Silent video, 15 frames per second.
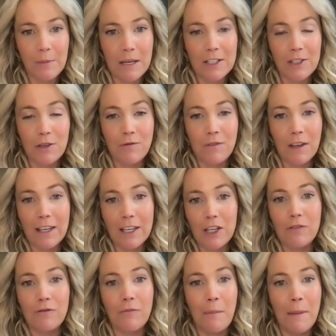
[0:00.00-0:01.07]
because you feel like
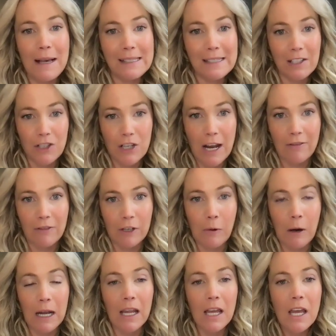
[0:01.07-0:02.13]
you've messaged
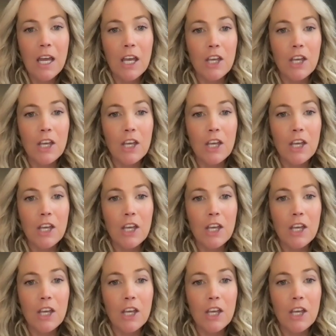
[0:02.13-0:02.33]
everyone.